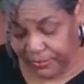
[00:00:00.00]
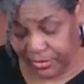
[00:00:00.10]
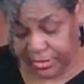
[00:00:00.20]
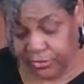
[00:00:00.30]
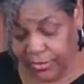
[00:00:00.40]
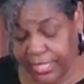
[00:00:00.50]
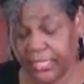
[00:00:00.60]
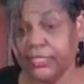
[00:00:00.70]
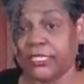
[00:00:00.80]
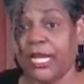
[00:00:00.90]
I'm just go ahead
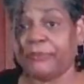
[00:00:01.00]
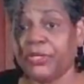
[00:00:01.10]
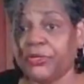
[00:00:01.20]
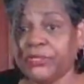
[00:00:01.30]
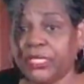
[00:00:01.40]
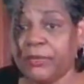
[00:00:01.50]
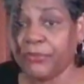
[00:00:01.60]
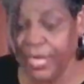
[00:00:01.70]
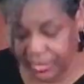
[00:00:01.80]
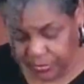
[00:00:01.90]
and chop those up
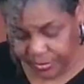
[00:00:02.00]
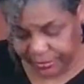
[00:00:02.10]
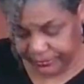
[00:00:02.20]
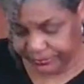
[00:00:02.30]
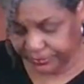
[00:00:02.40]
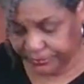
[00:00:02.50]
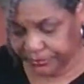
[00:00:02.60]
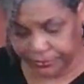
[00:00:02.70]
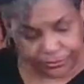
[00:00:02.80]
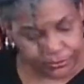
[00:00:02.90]
right quick,
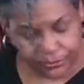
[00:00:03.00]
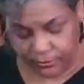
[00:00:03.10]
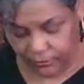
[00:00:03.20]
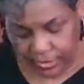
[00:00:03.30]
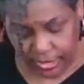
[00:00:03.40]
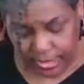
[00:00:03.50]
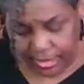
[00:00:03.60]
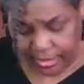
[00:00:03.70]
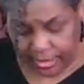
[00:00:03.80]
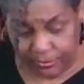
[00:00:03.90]

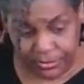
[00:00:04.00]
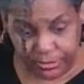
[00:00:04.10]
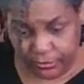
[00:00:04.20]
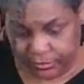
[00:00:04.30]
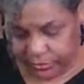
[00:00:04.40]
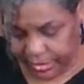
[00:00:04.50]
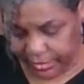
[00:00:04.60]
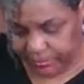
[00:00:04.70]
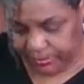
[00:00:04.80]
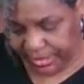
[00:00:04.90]
and I'll put those on that
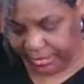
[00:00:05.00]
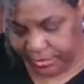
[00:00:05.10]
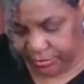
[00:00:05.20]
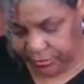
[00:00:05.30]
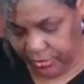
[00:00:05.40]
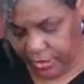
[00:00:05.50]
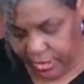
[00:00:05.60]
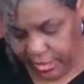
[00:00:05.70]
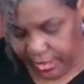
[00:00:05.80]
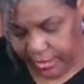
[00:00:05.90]
plate too.
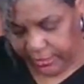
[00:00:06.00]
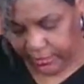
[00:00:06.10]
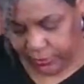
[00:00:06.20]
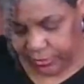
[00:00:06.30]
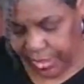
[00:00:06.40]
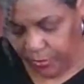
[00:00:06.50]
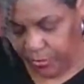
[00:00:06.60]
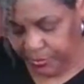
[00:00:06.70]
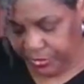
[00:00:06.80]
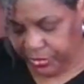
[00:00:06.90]
So I
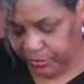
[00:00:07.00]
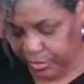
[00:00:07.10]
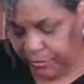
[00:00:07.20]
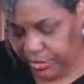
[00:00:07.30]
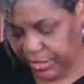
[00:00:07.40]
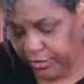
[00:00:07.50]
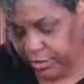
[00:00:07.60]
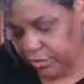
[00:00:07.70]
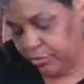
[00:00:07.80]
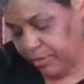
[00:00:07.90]
won't mix them up because I need
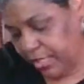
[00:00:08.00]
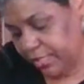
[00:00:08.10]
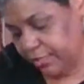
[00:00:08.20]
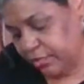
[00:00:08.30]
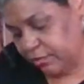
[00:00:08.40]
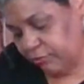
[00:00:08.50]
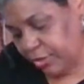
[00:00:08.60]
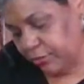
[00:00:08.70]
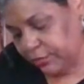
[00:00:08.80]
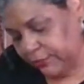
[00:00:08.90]
to do my onions
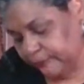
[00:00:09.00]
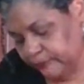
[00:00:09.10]
first.